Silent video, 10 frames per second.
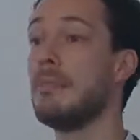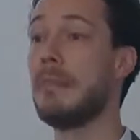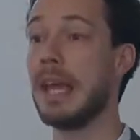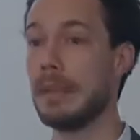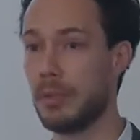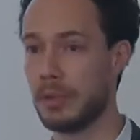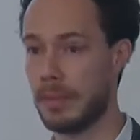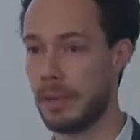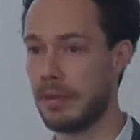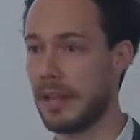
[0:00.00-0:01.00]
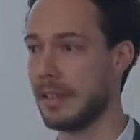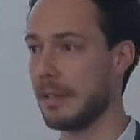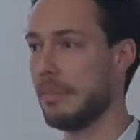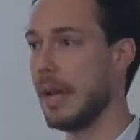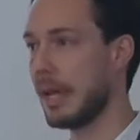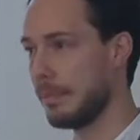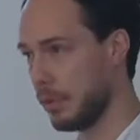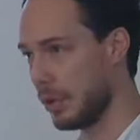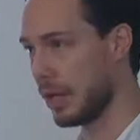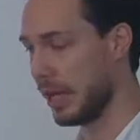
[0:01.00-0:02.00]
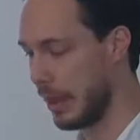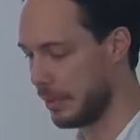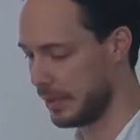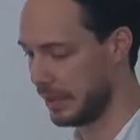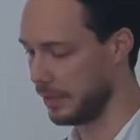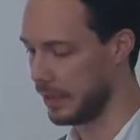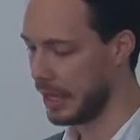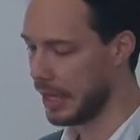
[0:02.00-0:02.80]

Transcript: make it more democratic, make it more collaborative?